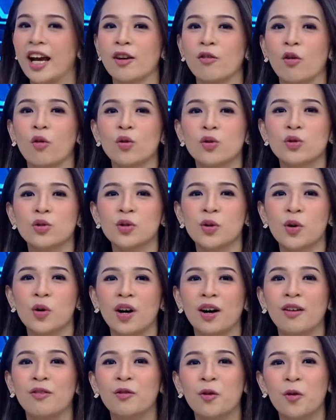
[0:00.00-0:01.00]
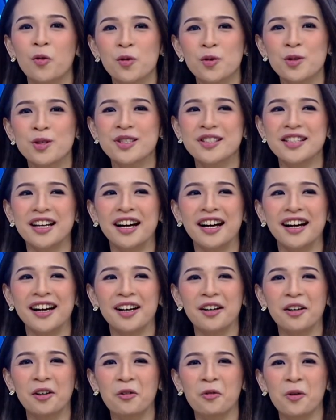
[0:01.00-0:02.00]
And also, of course,
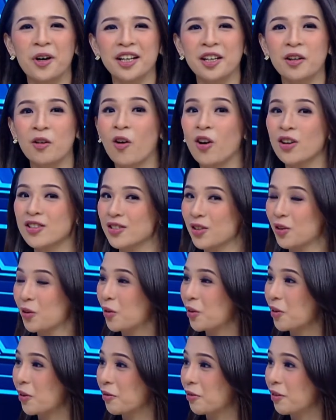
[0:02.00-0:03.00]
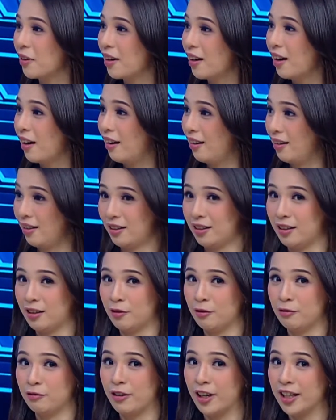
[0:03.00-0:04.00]
quite cost a lot of
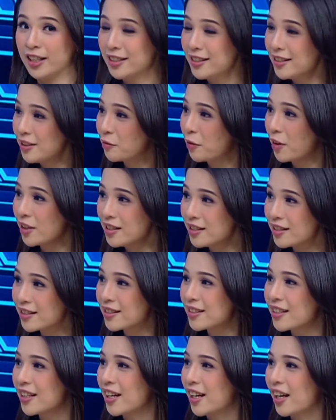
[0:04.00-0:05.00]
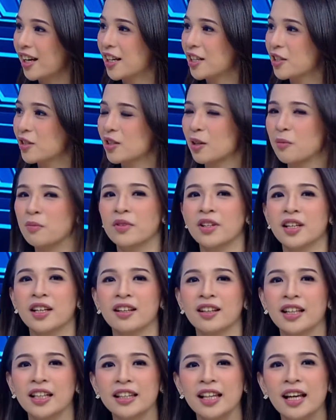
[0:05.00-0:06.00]
finance funds and
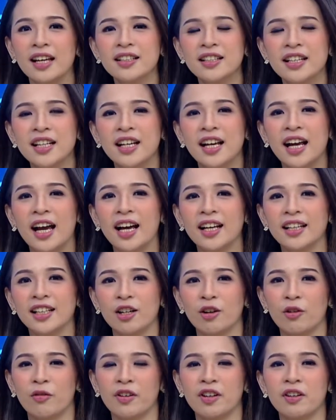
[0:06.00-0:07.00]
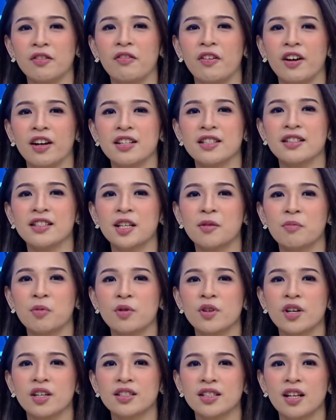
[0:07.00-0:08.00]
something like that. And innovative financing
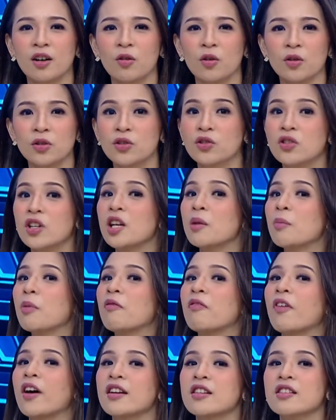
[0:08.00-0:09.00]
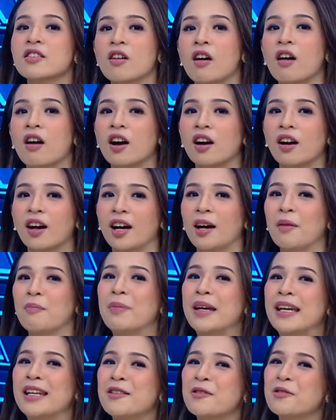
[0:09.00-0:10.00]
products or sustainable finance are a
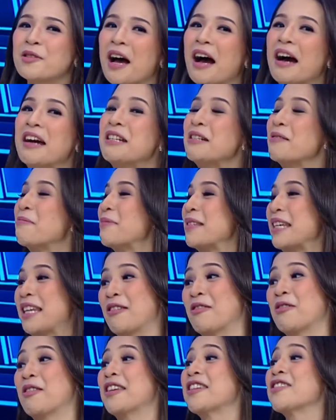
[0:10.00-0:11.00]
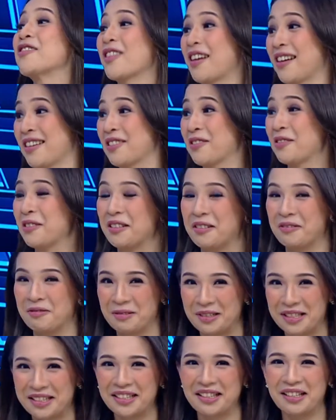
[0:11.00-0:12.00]
big news items in Indonesia, actually,
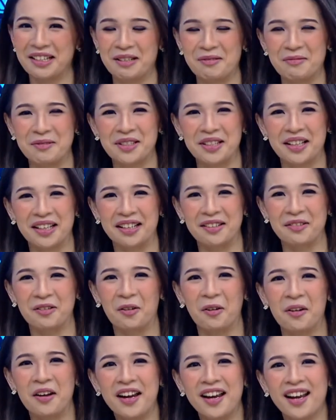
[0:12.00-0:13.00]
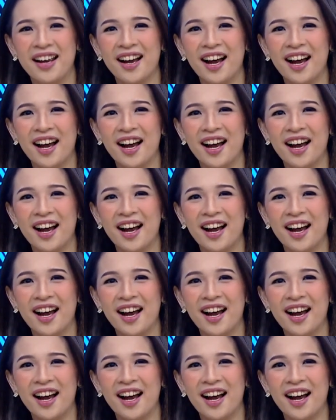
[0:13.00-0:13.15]
recently, Ms. Aliko.